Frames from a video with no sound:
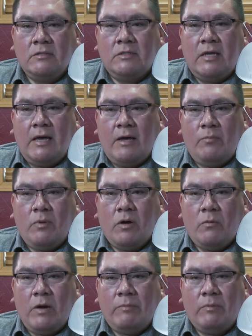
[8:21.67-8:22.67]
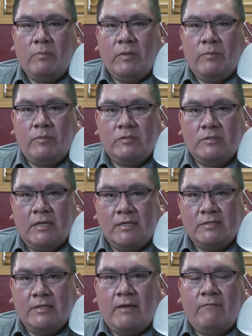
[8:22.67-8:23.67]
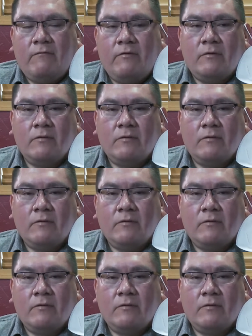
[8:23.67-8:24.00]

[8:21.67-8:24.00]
to help our Arapaho people stay safe.